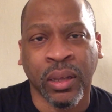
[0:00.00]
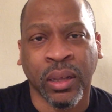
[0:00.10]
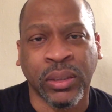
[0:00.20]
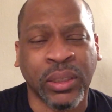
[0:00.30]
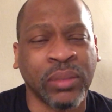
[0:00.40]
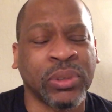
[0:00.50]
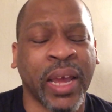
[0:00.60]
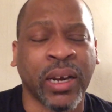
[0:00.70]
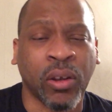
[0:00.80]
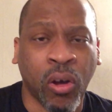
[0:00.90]
It seems
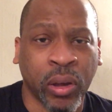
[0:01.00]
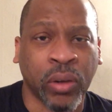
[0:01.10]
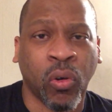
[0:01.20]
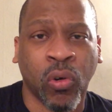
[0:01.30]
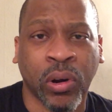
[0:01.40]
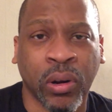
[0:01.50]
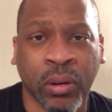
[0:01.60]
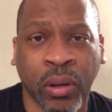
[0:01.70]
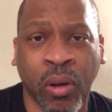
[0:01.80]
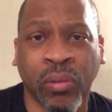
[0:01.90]
like law and
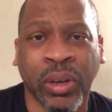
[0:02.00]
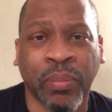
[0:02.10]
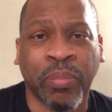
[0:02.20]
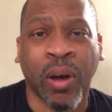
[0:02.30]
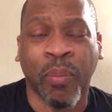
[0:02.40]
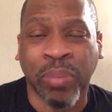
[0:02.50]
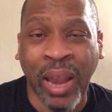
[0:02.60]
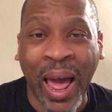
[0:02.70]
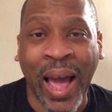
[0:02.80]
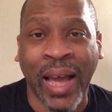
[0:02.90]
order only
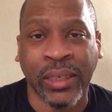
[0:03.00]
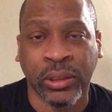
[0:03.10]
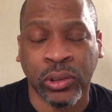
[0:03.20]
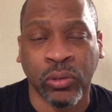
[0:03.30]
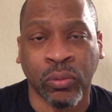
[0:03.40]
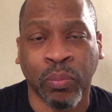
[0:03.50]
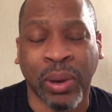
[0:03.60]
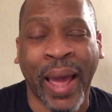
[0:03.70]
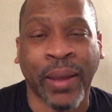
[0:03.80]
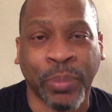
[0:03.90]
applies to
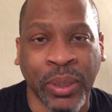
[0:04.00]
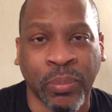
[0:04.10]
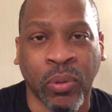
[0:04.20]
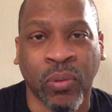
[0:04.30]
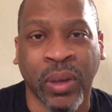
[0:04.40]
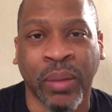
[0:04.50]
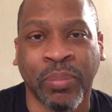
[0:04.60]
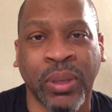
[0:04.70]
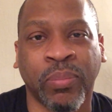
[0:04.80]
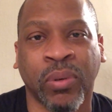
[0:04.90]
Black people and
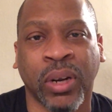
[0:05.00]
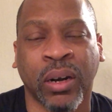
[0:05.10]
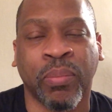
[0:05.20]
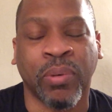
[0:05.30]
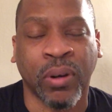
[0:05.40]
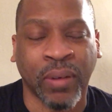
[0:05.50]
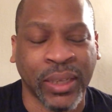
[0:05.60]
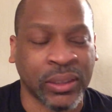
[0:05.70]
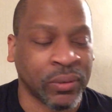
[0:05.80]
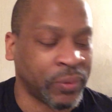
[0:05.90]
people that are
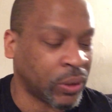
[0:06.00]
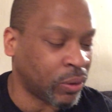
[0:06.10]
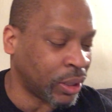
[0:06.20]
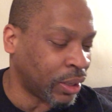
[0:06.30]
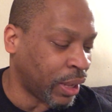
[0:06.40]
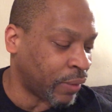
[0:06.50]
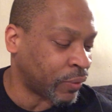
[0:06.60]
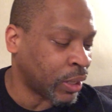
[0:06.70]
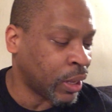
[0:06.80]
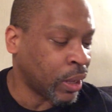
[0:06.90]
progressive and on the left.